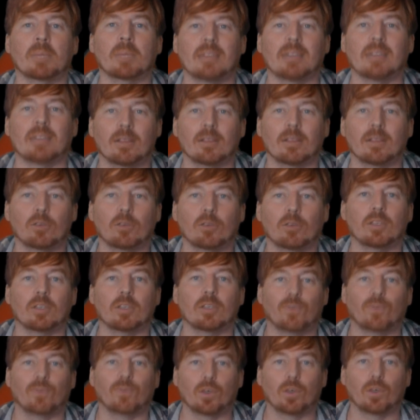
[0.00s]
telling you this
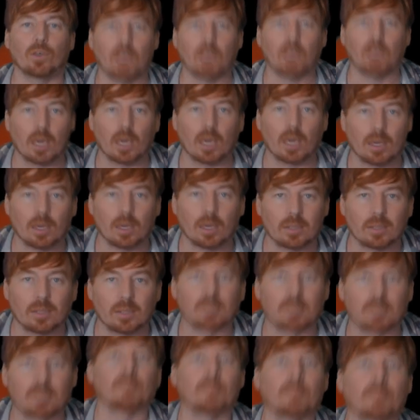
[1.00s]
for years.
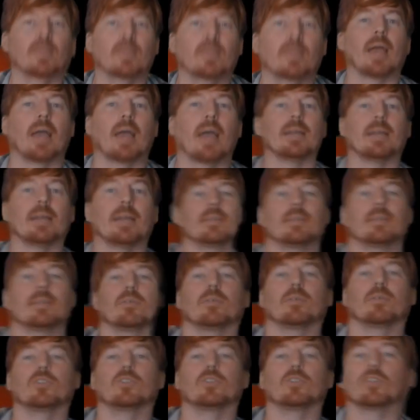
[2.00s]
And as there
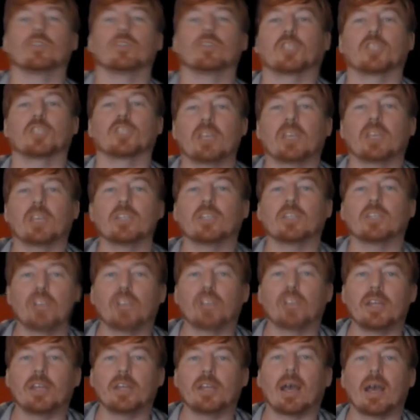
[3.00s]
is no such thing as
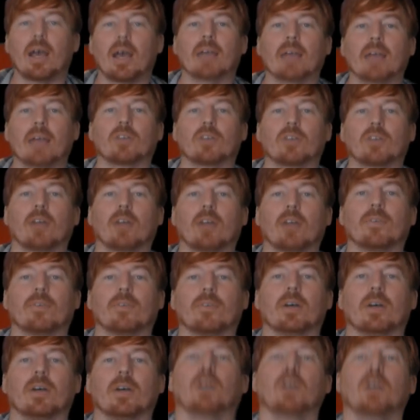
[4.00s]
gender outside of
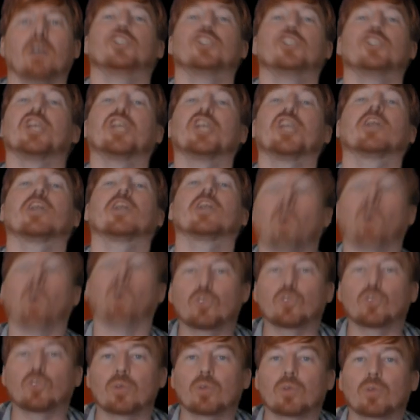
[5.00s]
a shared
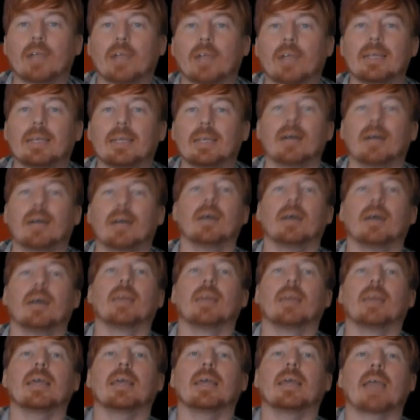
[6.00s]
cultural idea,
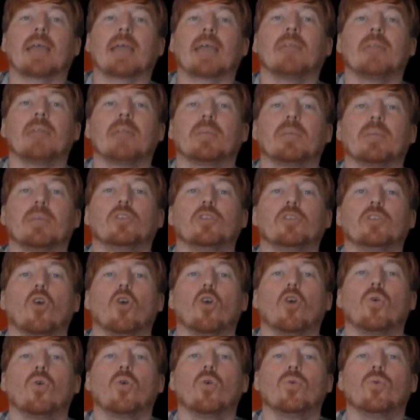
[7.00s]
there can be
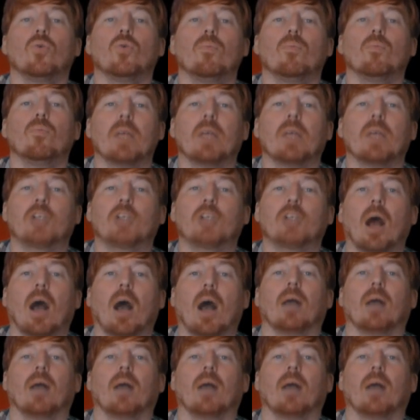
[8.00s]
no measure